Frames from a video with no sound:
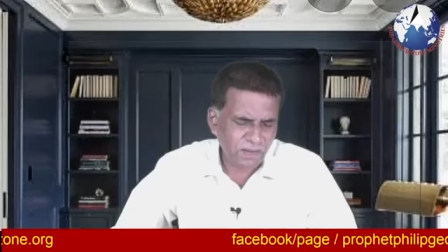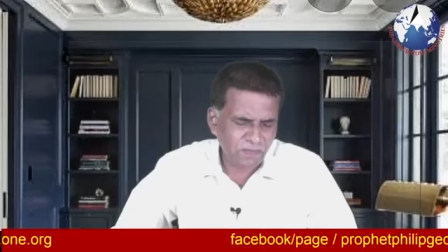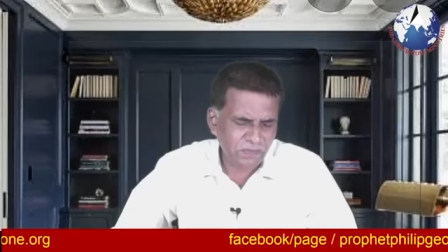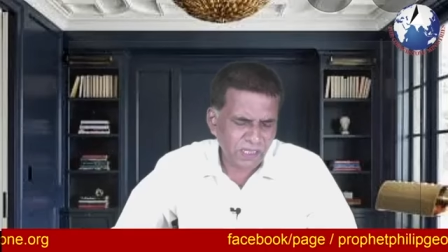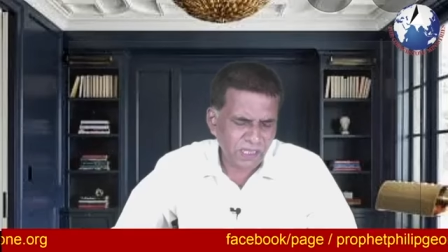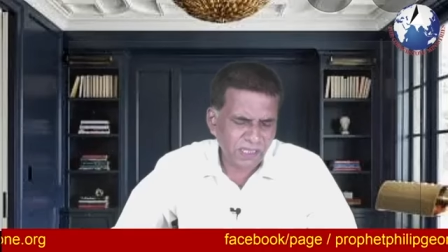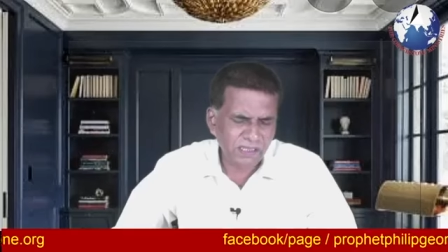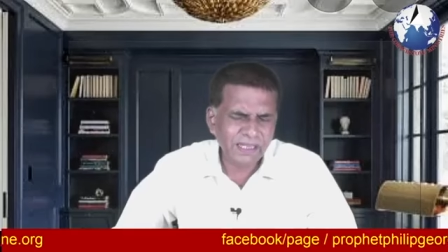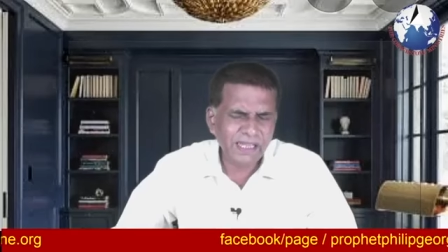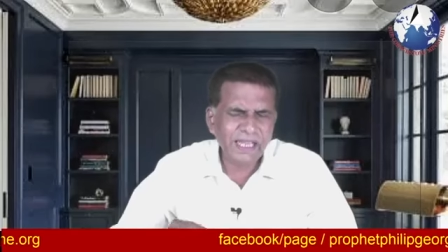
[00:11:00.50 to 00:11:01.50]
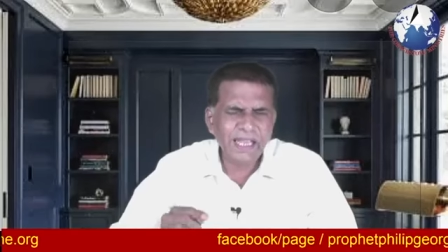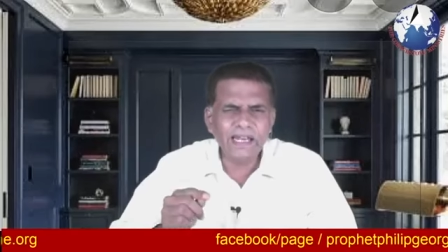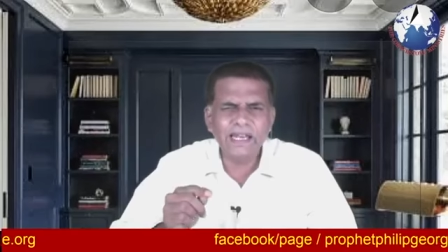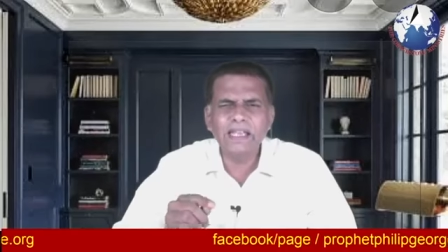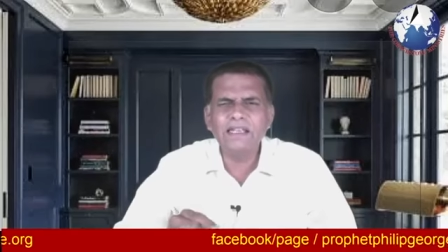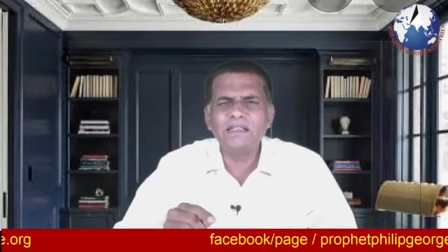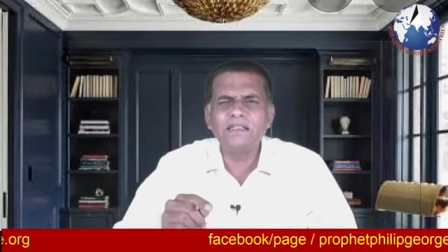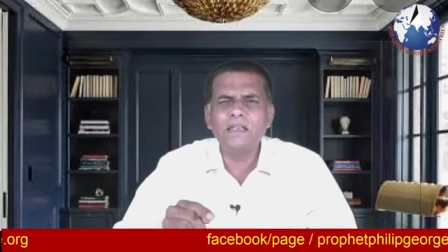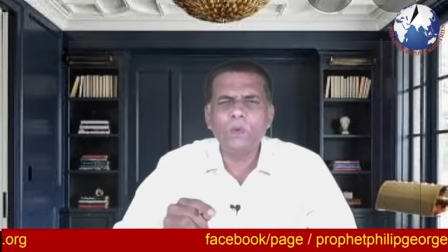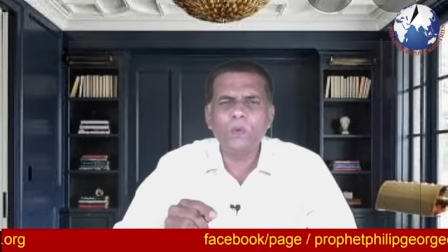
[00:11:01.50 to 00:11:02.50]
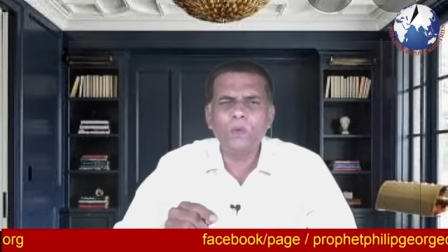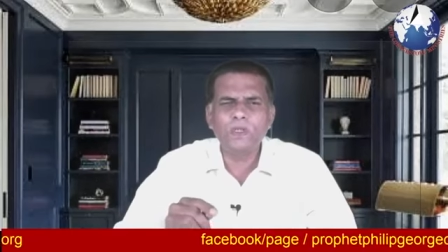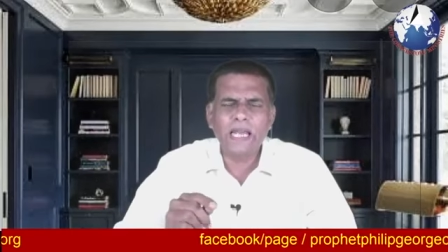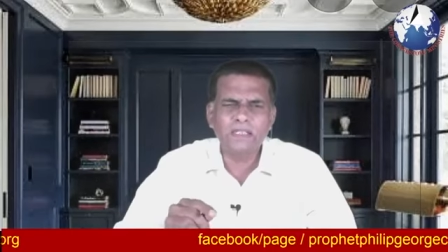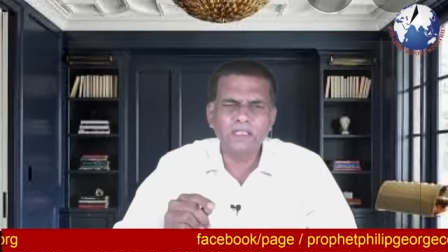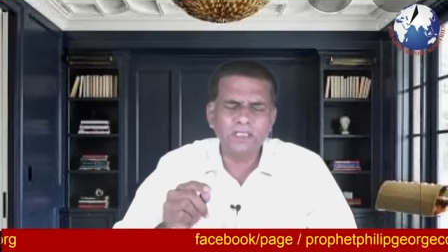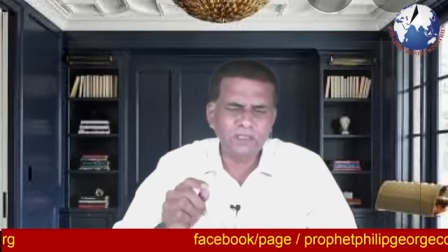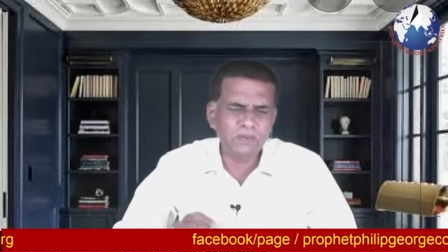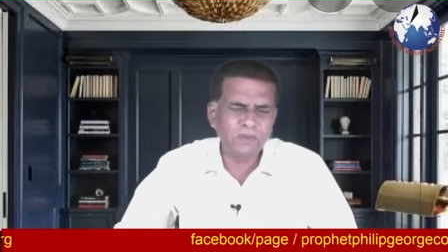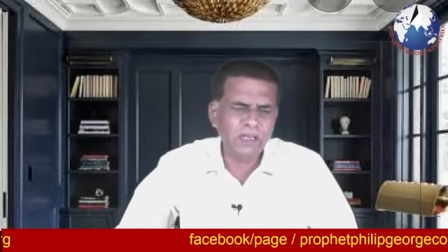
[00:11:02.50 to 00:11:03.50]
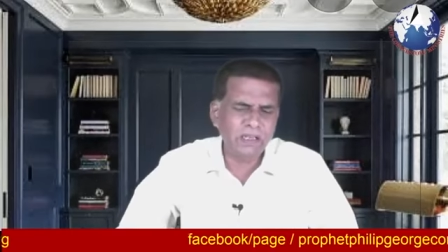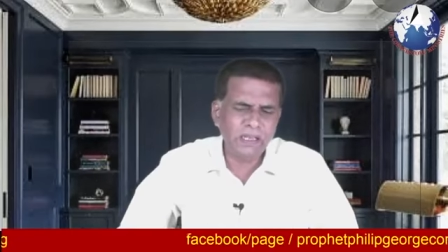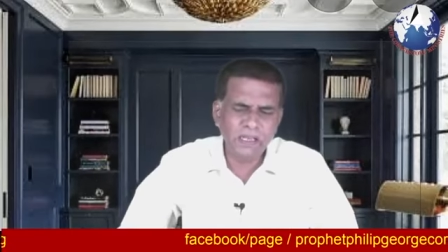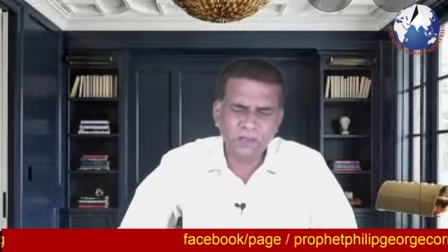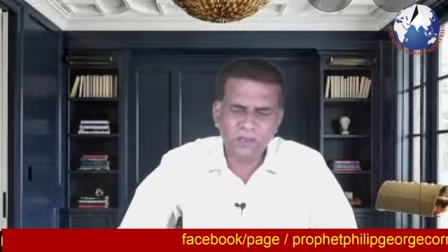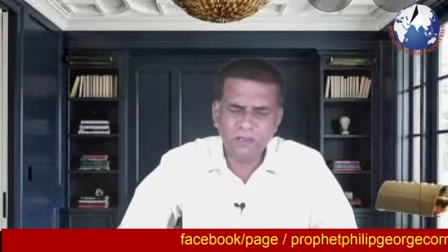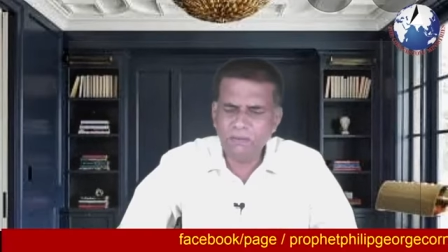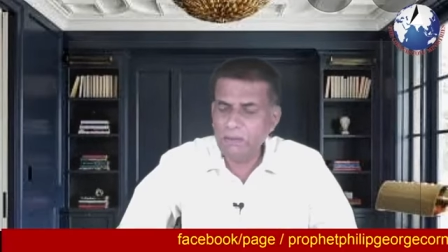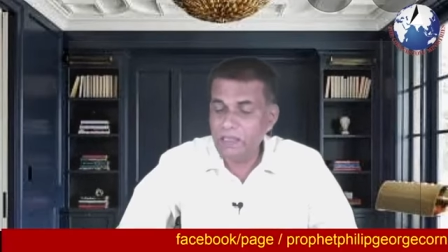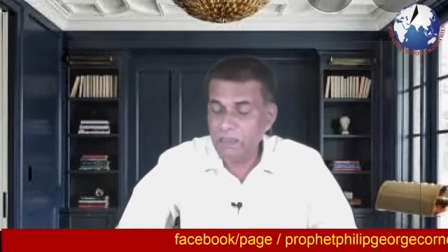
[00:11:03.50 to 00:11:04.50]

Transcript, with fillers: mm, uh, healing the that is uh, in your